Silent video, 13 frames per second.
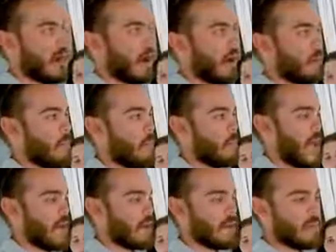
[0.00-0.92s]
Our
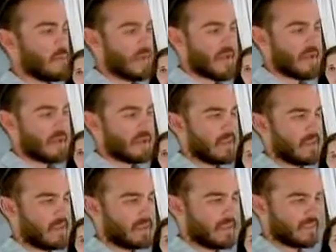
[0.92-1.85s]
battery bank
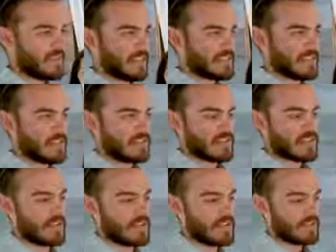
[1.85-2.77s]
is
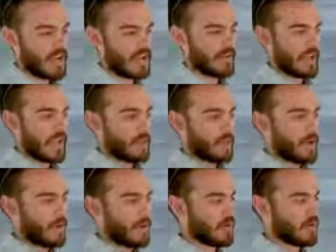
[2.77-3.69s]
675 amp
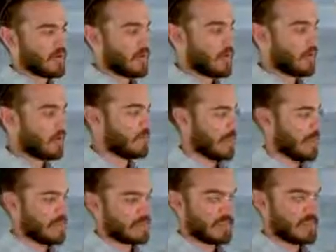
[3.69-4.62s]
hours total.
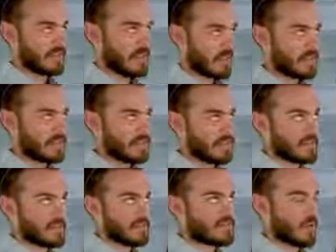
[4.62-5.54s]
It's
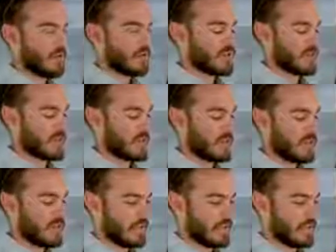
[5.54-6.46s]
six
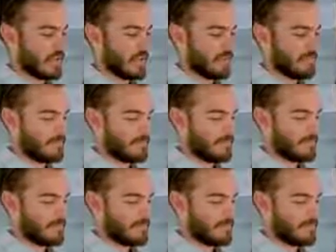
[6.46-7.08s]
Trojan, uh,